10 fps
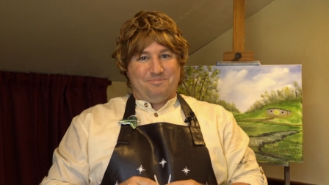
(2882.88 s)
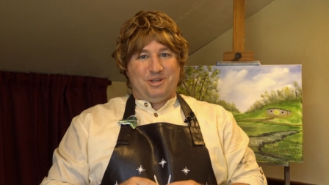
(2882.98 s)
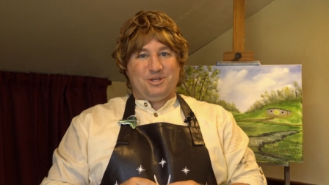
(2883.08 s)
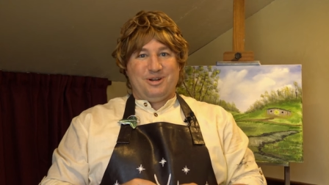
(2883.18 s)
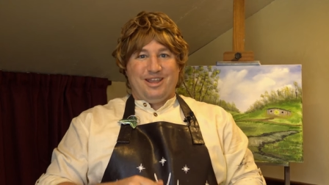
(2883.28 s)
and be
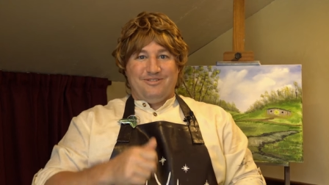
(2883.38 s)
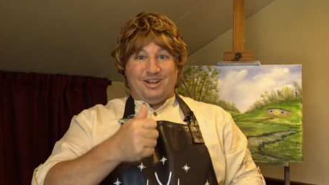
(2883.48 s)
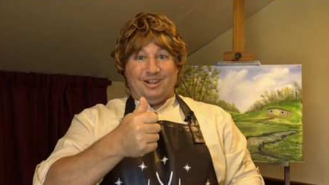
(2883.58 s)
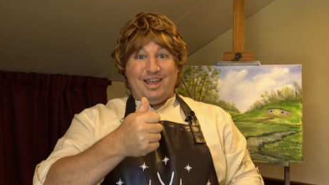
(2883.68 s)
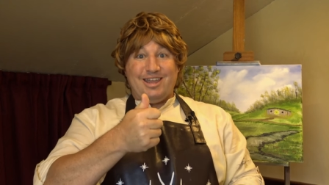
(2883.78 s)
sure to give it
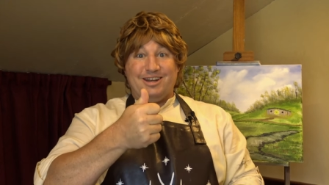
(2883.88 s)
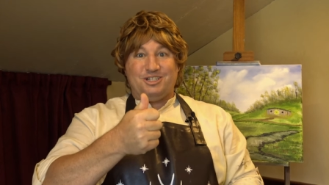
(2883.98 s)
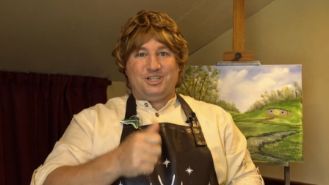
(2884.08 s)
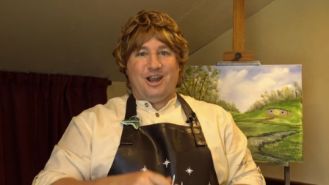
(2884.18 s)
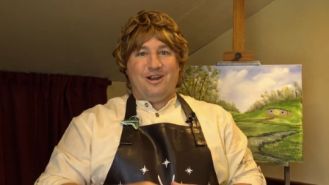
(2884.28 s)
a like and a
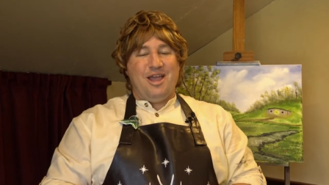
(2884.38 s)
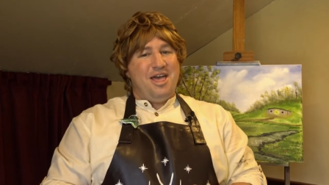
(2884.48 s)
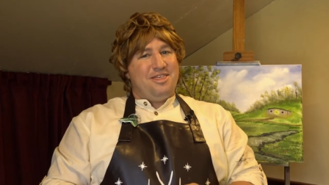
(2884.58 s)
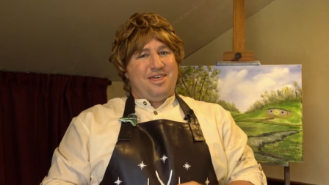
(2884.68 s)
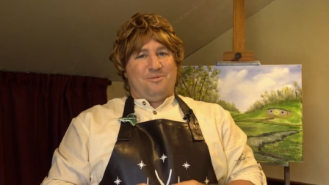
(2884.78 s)
share.
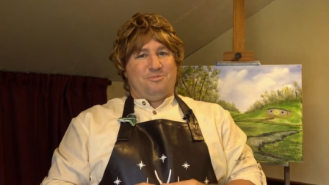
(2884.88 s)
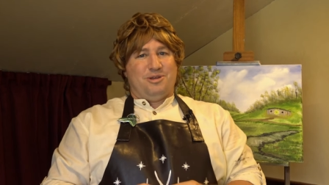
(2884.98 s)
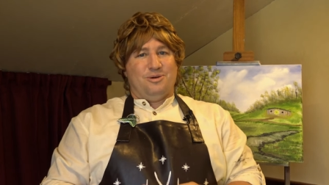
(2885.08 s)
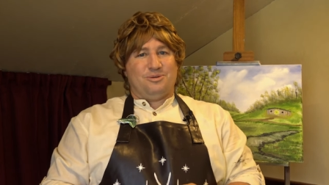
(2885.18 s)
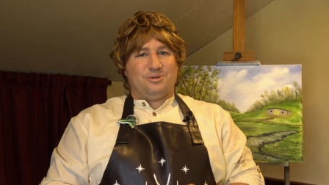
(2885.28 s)
That would
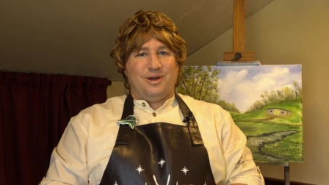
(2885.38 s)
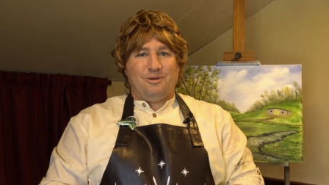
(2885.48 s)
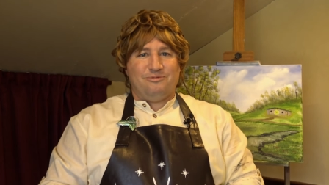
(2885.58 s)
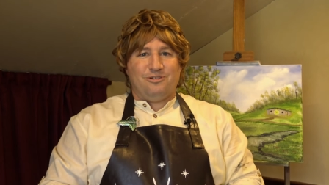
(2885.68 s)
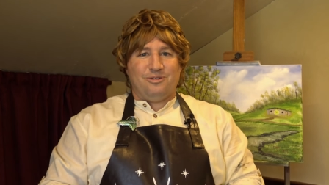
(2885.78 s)
be oh so
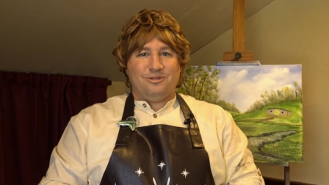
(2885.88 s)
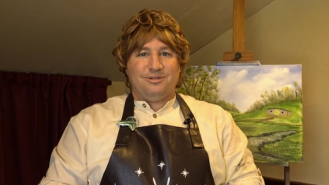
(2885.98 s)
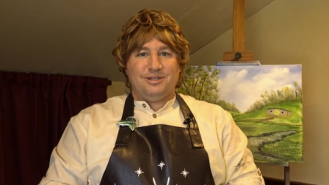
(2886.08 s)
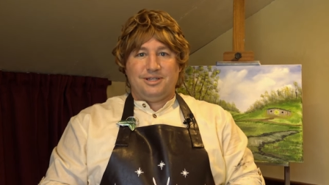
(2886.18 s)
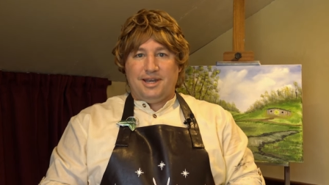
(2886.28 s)
helpful.
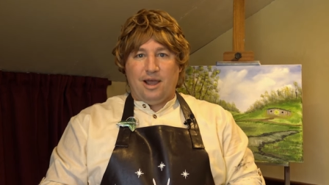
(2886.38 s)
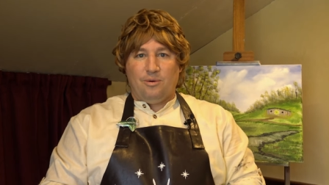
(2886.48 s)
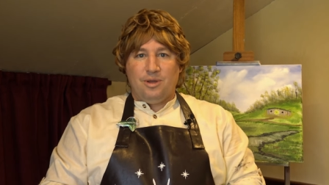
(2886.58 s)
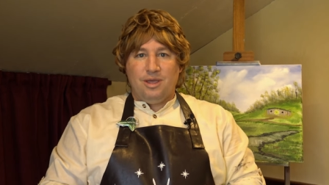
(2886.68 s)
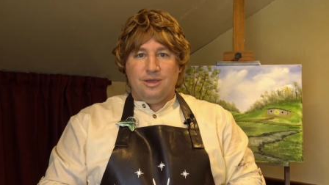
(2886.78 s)
Now,
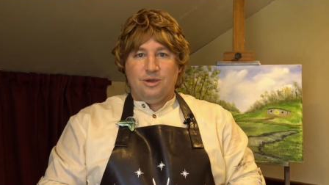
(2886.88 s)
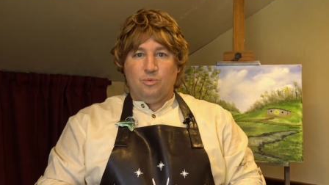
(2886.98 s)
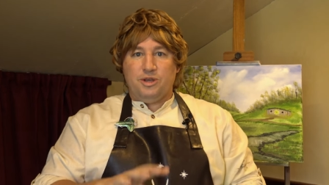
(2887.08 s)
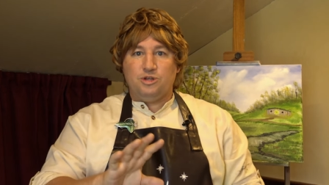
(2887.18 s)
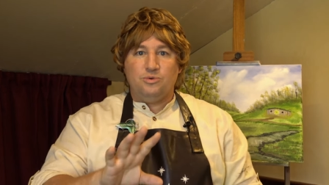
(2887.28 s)

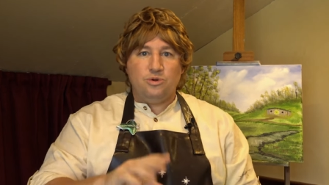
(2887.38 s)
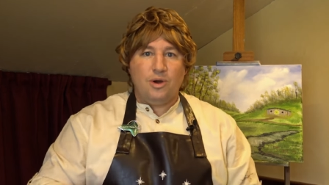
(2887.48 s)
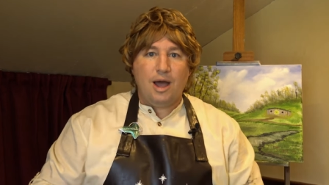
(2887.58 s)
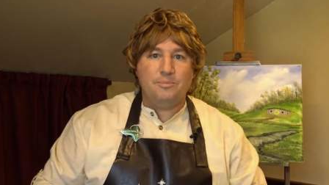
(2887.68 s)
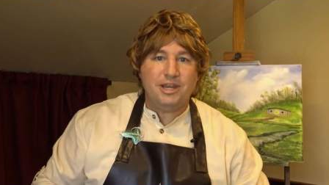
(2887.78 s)
we don't know
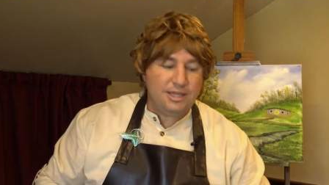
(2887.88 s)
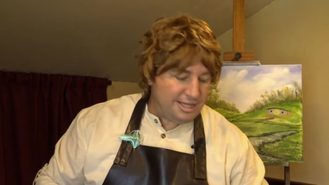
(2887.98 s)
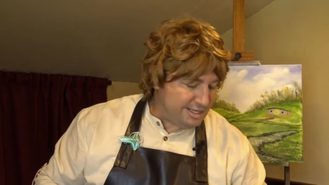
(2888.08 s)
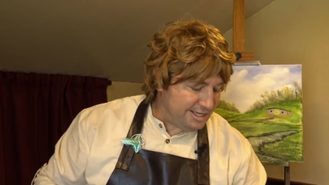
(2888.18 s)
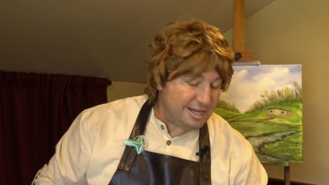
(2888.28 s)
how many of
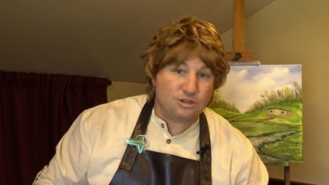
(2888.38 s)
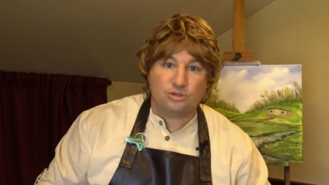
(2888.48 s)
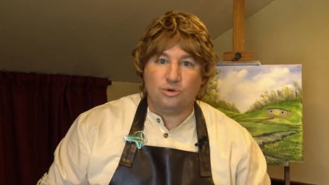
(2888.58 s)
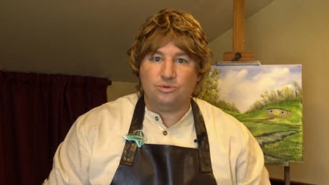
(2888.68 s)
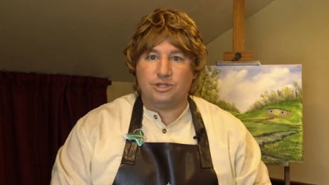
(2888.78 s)
these seeing
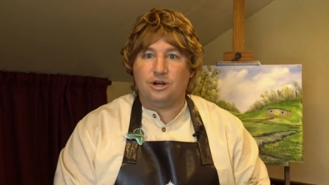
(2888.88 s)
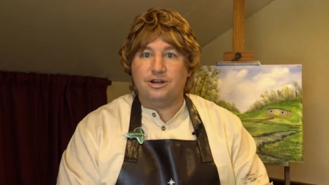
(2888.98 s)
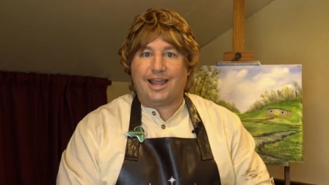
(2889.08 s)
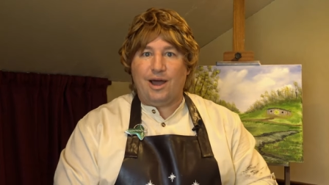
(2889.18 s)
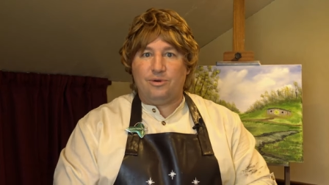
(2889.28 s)
stones are
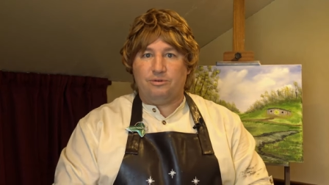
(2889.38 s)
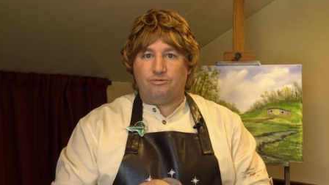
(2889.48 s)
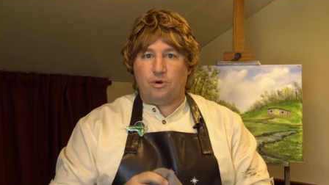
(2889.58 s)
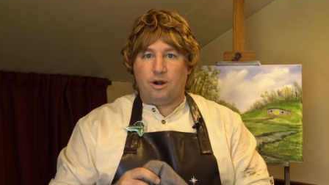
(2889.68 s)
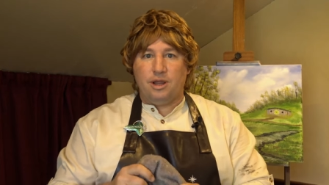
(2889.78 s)
unaccounted
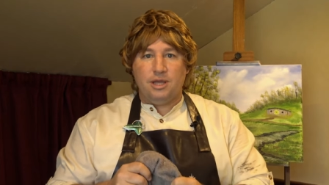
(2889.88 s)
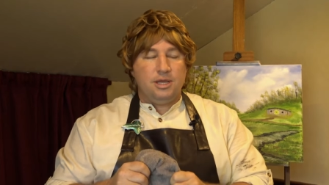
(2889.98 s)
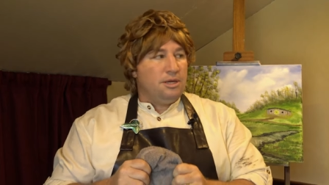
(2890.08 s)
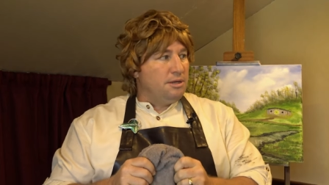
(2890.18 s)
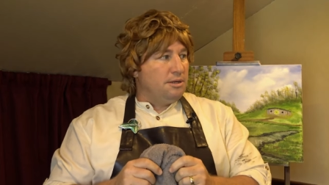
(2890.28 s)
for.
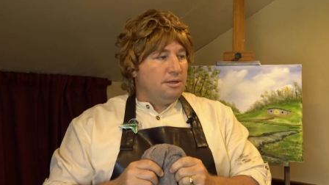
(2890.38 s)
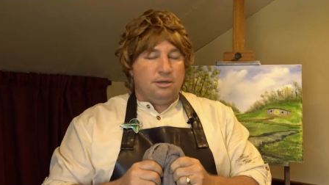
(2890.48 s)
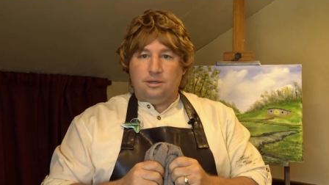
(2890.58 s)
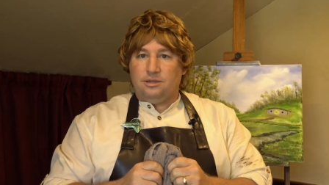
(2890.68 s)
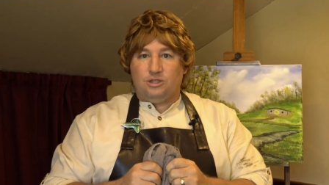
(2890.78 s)

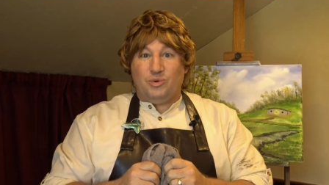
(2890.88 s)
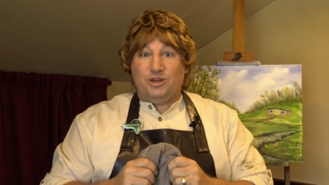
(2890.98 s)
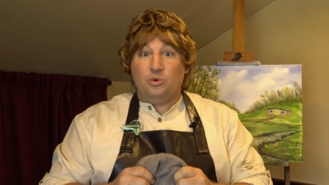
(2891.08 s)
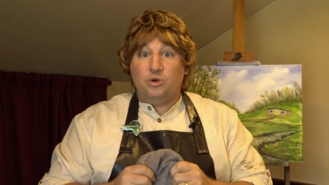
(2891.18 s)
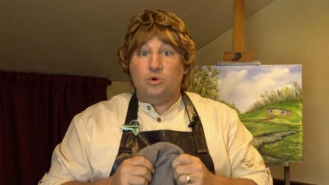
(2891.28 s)
So we
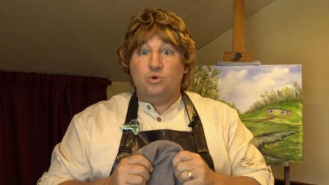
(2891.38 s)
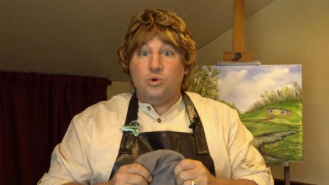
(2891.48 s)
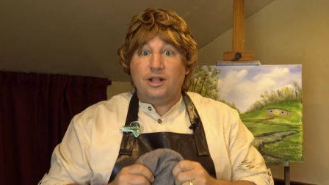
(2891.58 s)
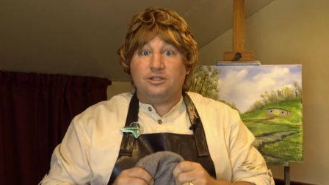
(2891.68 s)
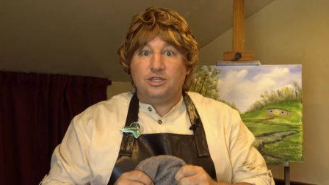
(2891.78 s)
don't know
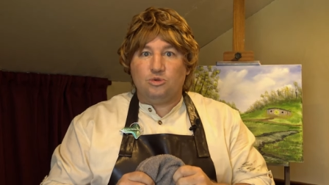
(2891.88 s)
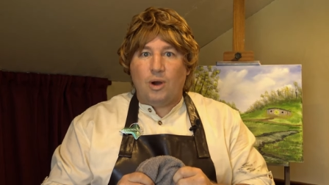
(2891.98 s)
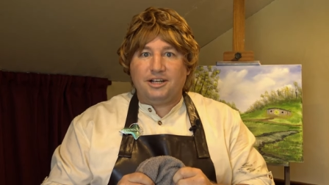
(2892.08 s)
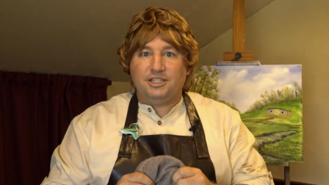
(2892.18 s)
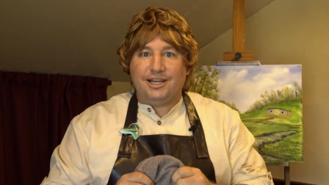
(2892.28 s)
who else is
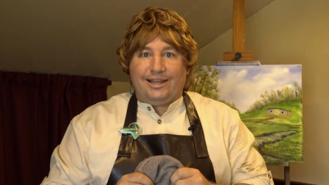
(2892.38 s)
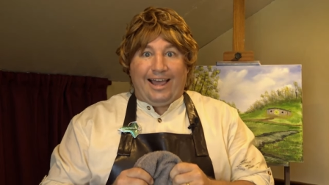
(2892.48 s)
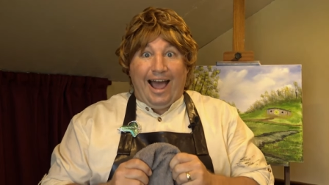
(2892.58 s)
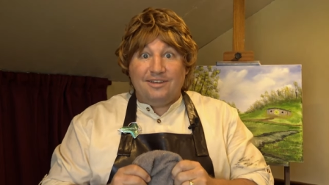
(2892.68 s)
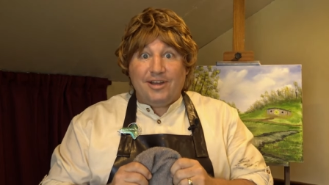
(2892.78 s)
watching.
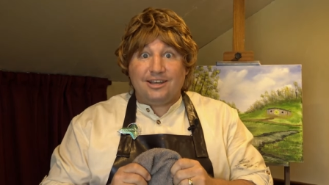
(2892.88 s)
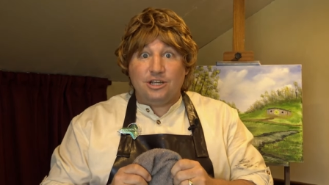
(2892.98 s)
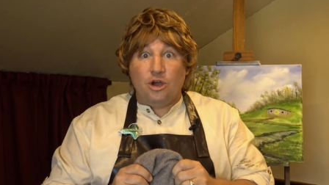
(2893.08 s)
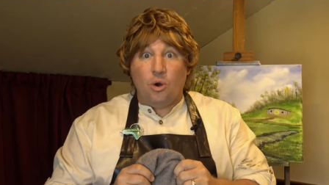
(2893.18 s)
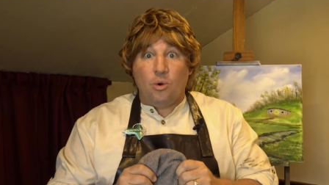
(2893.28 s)
I've got
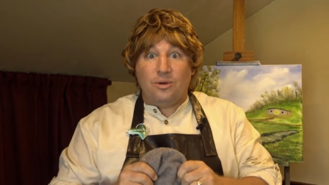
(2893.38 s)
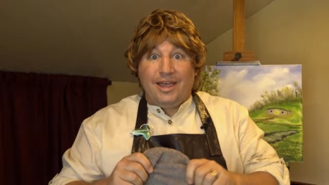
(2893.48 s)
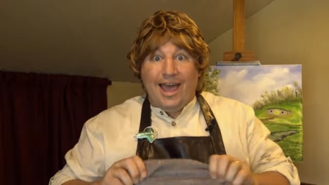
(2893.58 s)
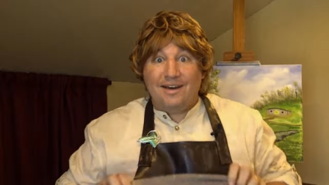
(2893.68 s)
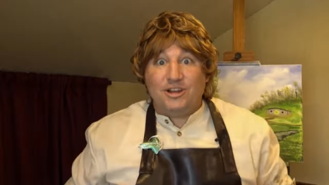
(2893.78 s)
to go.
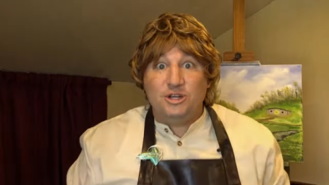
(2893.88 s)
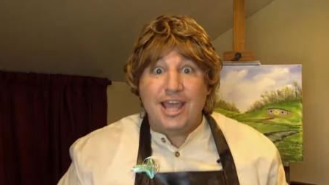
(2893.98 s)
Have a good